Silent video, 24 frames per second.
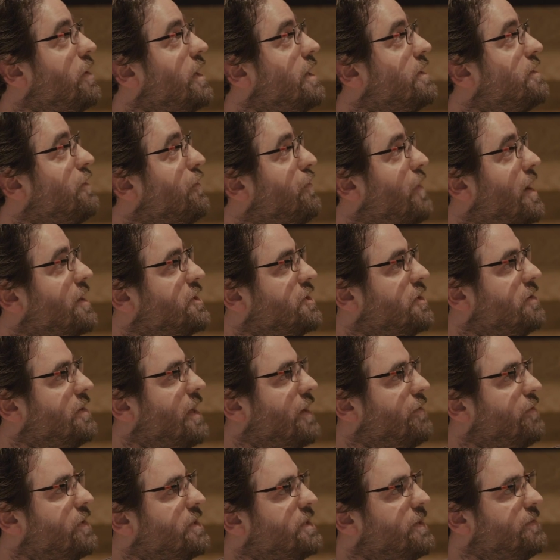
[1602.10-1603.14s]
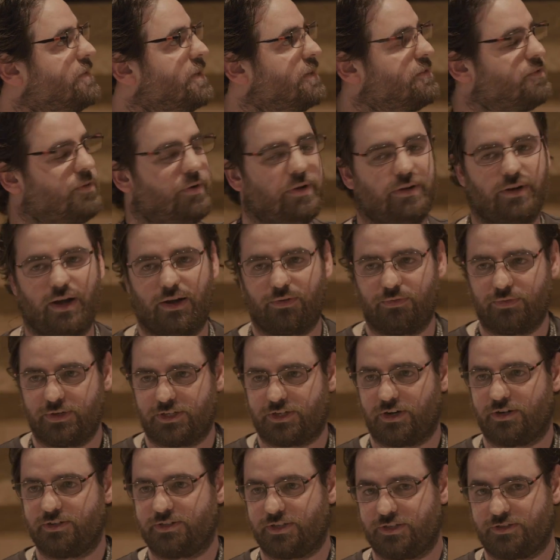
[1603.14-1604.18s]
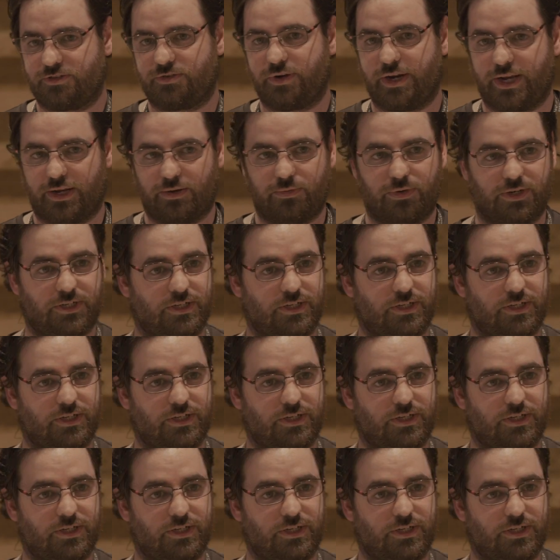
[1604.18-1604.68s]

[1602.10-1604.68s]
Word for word: it's a function that receives a string and returns a string,